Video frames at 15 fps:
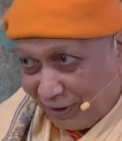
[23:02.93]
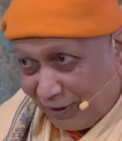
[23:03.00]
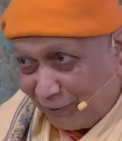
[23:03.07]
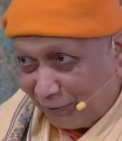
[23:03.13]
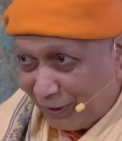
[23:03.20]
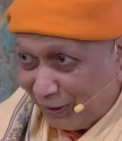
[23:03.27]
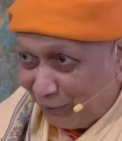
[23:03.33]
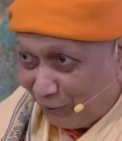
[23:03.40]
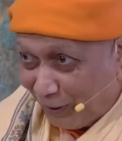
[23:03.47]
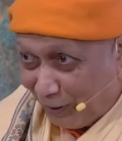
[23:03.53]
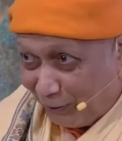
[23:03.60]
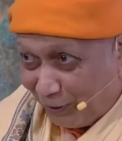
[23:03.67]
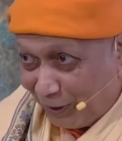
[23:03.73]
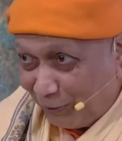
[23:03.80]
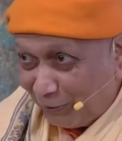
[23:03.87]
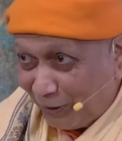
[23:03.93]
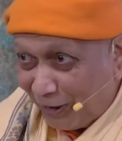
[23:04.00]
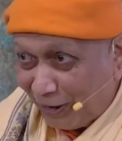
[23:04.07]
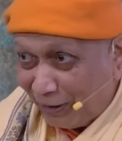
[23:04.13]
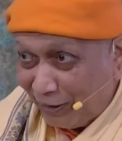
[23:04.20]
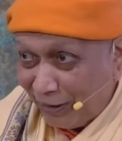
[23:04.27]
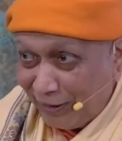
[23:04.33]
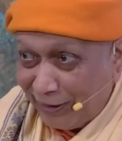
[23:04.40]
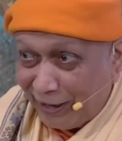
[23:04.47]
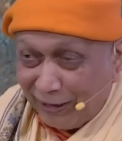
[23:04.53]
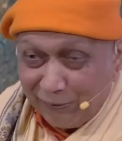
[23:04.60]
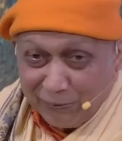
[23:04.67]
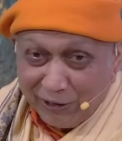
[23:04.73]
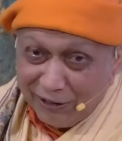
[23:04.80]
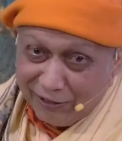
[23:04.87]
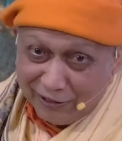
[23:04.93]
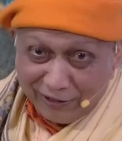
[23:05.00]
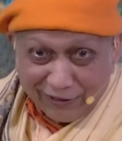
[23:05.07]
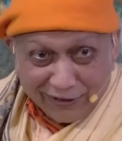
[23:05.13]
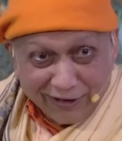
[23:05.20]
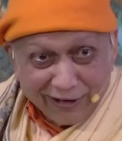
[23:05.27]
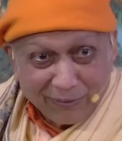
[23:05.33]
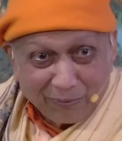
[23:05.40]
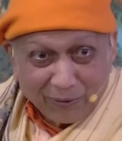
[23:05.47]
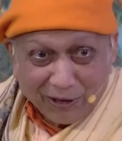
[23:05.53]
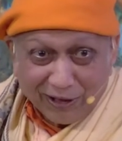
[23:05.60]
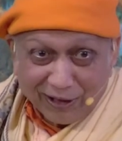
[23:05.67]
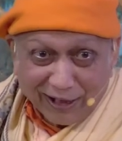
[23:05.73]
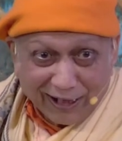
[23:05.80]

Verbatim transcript: Well, if everywhere, then that means is in the